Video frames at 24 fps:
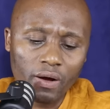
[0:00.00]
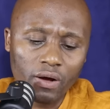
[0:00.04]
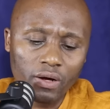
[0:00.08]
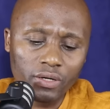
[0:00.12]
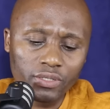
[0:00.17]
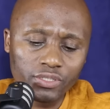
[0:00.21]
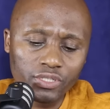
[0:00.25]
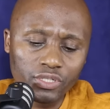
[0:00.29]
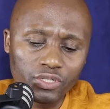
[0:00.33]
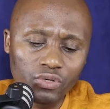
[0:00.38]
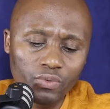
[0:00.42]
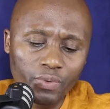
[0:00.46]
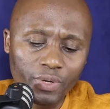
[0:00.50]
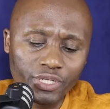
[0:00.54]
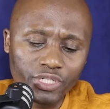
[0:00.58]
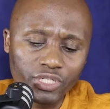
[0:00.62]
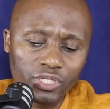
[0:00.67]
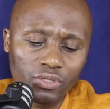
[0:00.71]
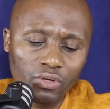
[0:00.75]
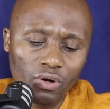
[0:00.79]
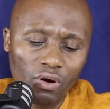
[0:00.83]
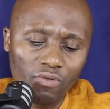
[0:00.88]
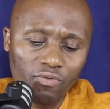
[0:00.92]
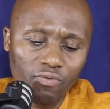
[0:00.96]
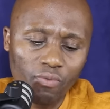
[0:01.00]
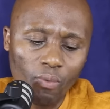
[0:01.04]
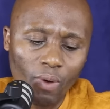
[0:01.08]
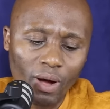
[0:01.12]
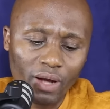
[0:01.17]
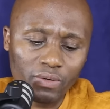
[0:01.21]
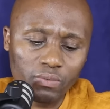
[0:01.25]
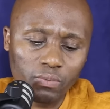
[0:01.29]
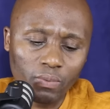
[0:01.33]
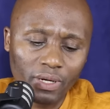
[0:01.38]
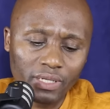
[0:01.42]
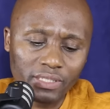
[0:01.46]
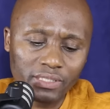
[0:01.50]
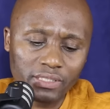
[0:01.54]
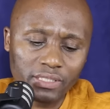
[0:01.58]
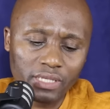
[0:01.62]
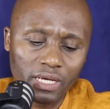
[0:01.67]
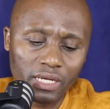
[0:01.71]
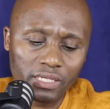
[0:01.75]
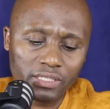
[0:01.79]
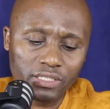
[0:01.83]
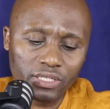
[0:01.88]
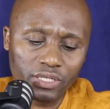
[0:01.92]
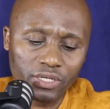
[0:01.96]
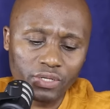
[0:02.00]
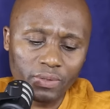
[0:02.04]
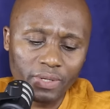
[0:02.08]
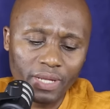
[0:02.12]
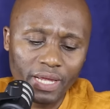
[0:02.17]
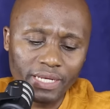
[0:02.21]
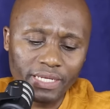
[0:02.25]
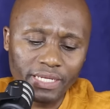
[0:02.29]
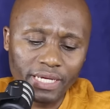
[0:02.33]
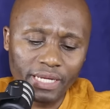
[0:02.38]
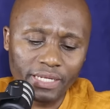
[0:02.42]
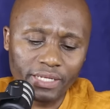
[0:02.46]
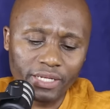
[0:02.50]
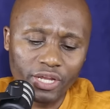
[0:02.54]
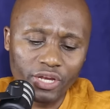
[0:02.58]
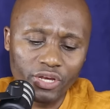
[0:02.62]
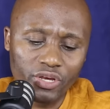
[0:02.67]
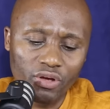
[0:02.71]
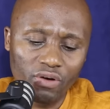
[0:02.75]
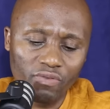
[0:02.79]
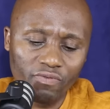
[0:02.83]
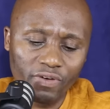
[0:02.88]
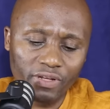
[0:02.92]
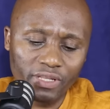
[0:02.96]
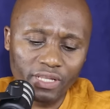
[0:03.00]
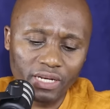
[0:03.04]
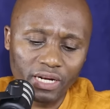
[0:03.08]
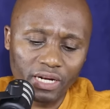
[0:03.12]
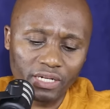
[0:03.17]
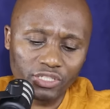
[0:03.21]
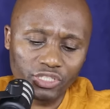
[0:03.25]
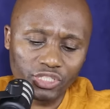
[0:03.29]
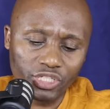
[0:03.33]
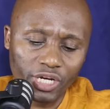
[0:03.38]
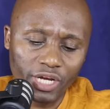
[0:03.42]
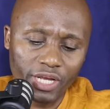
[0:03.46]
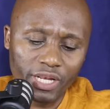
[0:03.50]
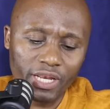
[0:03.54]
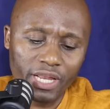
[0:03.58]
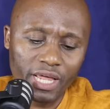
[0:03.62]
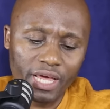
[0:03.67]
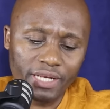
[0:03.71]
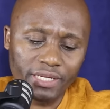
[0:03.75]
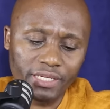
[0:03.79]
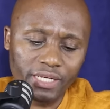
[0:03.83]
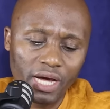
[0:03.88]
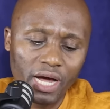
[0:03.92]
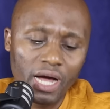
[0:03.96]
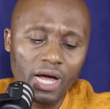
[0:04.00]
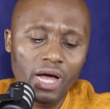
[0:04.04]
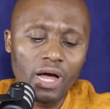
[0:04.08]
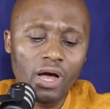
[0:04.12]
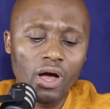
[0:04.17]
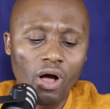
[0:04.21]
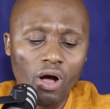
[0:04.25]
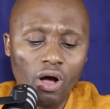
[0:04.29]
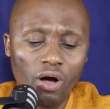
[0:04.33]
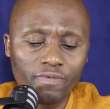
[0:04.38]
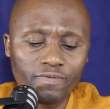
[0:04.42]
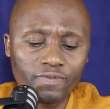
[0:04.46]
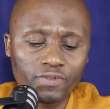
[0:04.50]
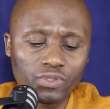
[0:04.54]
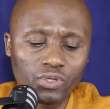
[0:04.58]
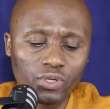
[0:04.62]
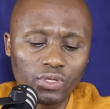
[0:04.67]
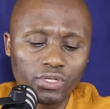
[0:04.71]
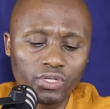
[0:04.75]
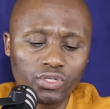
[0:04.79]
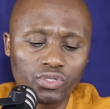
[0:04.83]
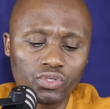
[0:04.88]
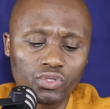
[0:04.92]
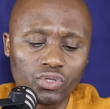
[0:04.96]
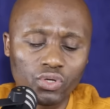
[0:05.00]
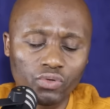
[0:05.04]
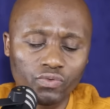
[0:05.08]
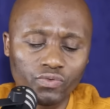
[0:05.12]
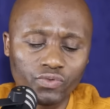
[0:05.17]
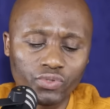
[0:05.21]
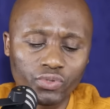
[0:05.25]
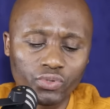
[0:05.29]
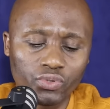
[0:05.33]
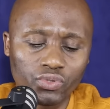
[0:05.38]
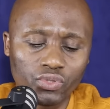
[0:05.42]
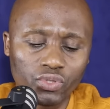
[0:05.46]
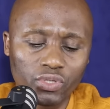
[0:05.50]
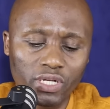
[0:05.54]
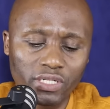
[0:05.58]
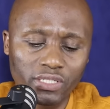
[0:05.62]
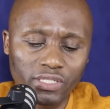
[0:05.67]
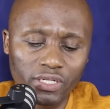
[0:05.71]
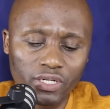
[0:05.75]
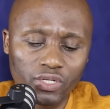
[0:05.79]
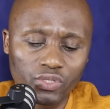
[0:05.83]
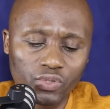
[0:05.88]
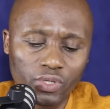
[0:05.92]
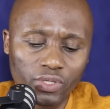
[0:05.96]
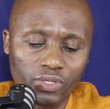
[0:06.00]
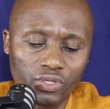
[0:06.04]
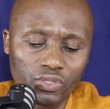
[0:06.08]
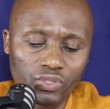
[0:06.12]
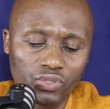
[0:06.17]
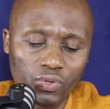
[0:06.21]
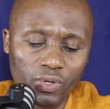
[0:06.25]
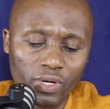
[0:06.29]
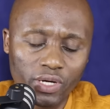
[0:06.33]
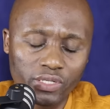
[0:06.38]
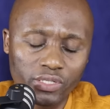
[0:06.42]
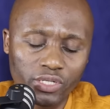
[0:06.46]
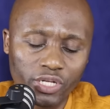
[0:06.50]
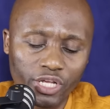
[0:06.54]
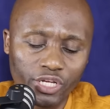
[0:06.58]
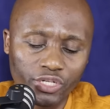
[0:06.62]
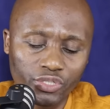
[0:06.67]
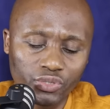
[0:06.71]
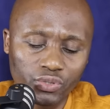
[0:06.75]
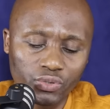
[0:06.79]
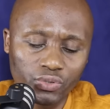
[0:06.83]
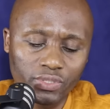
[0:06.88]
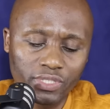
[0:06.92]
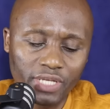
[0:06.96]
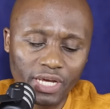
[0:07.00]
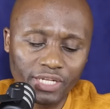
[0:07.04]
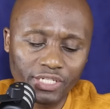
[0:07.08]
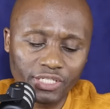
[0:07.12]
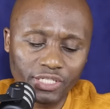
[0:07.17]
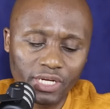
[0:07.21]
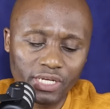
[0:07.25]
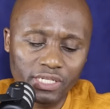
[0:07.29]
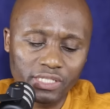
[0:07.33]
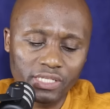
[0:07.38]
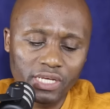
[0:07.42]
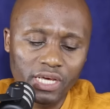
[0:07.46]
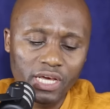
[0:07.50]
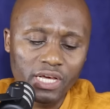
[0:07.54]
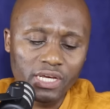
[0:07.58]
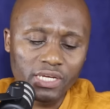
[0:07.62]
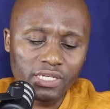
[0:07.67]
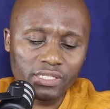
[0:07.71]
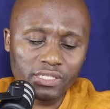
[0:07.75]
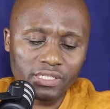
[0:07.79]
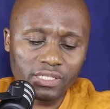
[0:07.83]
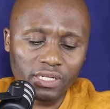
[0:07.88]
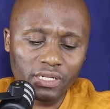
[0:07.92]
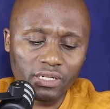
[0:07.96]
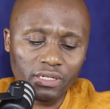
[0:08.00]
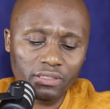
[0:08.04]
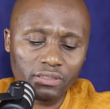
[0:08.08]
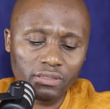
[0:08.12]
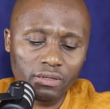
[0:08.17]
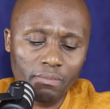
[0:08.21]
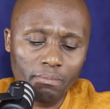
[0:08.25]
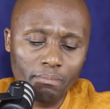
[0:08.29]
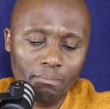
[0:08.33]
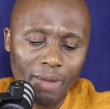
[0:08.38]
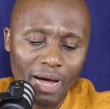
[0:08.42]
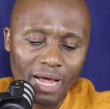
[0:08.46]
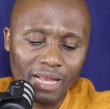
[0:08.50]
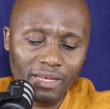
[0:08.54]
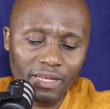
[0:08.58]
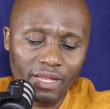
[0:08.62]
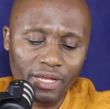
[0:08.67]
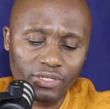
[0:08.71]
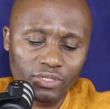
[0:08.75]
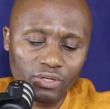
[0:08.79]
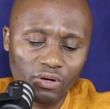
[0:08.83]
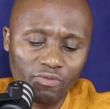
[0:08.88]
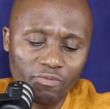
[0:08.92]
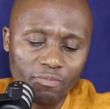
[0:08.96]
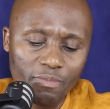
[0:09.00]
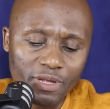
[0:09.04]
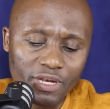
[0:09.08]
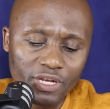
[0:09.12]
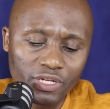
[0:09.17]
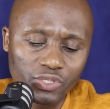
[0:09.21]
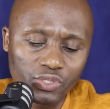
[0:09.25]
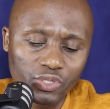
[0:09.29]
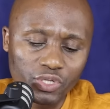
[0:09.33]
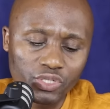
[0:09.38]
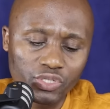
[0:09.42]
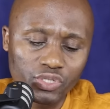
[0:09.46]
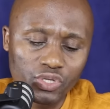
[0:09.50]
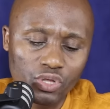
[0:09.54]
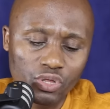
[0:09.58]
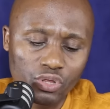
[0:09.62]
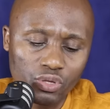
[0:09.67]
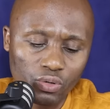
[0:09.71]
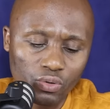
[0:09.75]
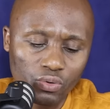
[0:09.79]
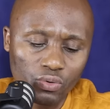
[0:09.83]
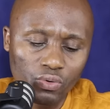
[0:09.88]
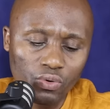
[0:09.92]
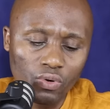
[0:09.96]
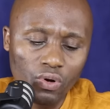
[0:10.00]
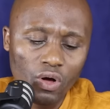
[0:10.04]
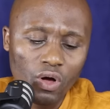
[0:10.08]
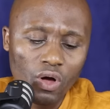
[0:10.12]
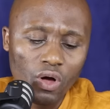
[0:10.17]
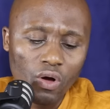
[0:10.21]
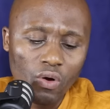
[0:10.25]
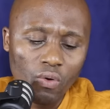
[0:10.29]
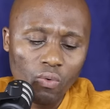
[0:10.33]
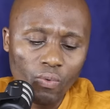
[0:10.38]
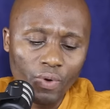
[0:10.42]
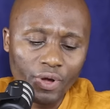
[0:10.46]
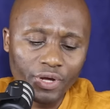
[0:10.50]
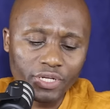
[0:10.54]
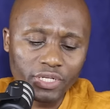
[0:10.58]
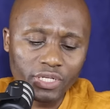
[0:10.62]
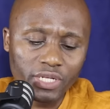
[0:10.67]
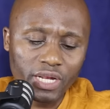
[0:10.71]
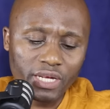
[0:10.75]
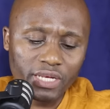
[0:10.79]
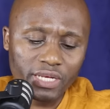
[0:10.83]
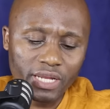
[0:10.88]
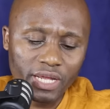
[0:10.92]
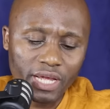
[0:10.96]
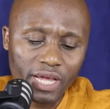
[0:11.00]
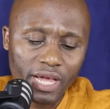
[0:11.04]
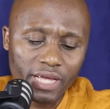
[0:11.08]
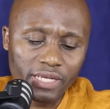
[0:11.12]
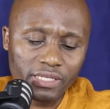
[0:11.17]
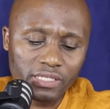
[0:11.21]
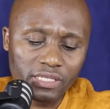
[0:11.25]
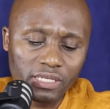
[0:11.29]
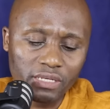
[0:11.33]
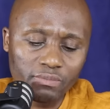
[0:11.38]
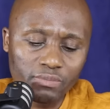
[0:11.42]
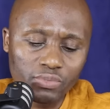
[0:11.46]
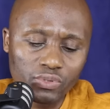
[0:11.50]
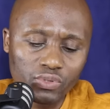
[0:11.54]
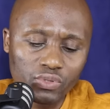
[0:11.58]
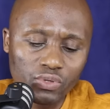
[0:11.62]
continuation of what was articulated in your federal chair letter of June 2022, an issue such as sealed mandate of ministries through which the DA seems